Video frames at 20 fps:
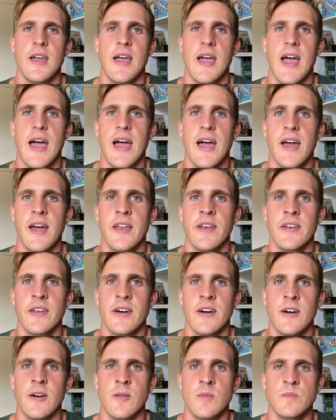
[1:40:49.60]

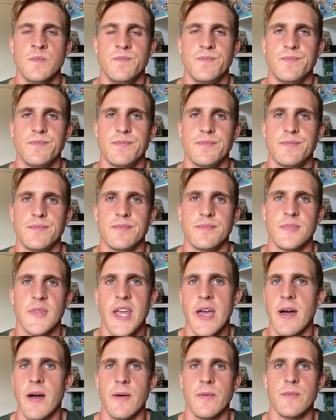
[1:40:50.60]
And
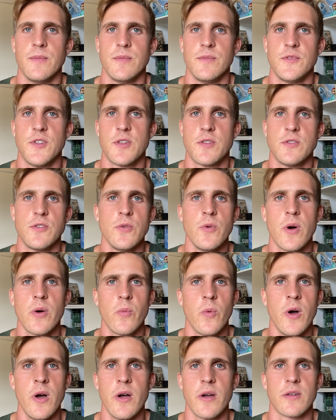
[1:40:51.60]
just do what
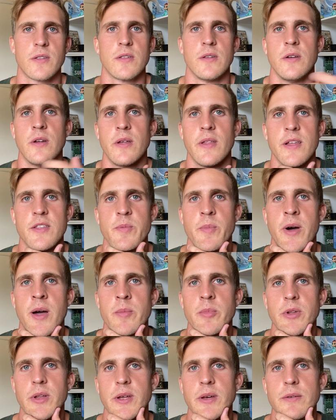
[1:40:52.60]
works, you know, that's my
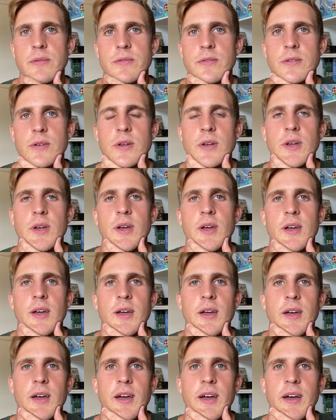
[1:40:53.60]
belief.
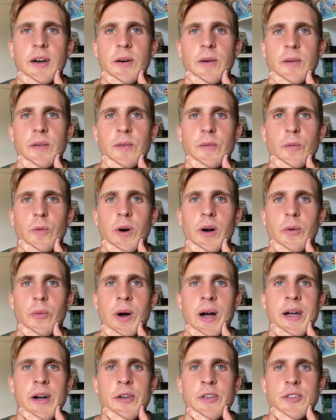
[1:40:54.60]

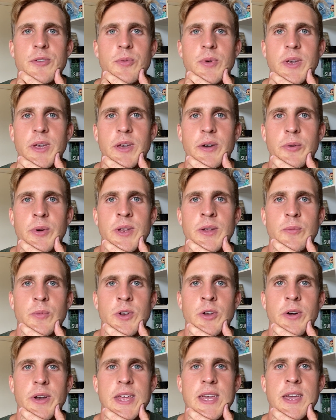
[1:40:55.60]
Why else are we here? We're
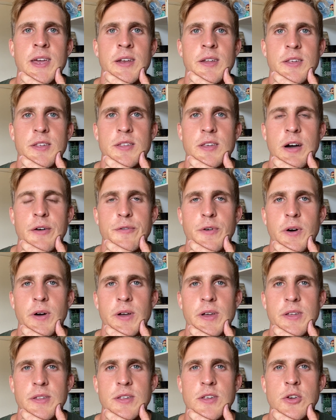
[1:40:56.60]
not here to suffer
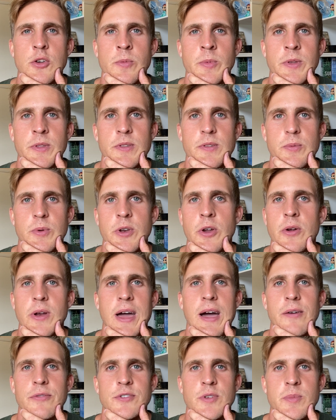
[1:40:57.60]
as humans. We don't
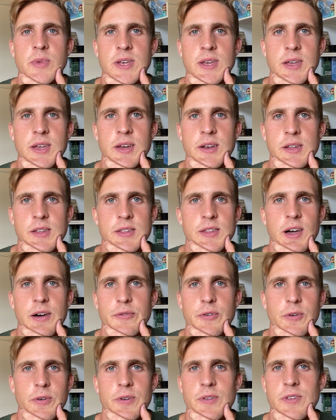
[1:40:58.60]
have to be here to
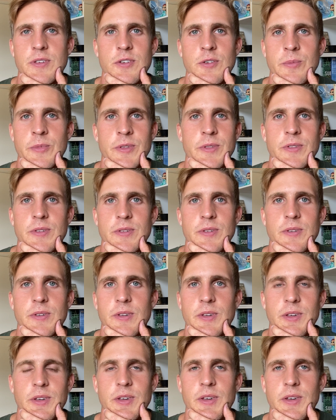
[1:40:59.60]
suffer as humans.
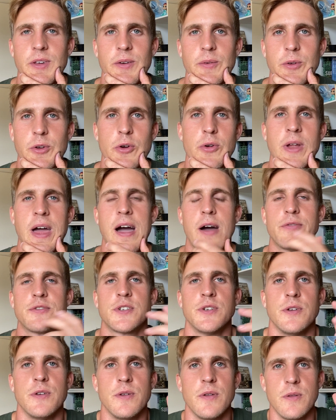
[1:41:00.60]
We don't have
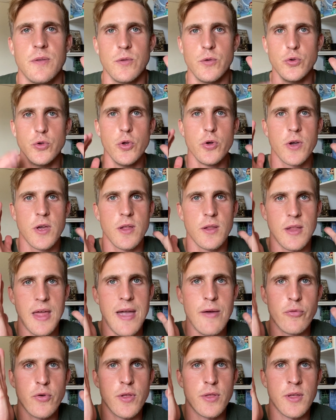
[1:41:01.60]
to look at
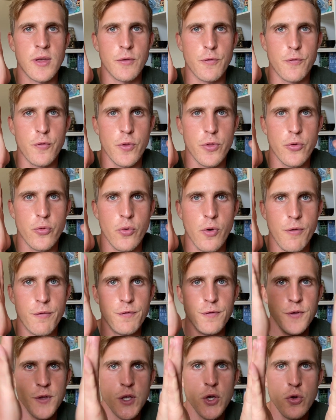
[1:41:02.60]
everything through a
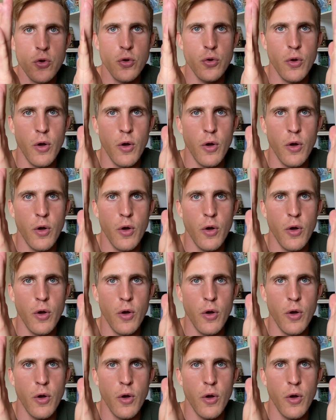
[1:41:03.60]
view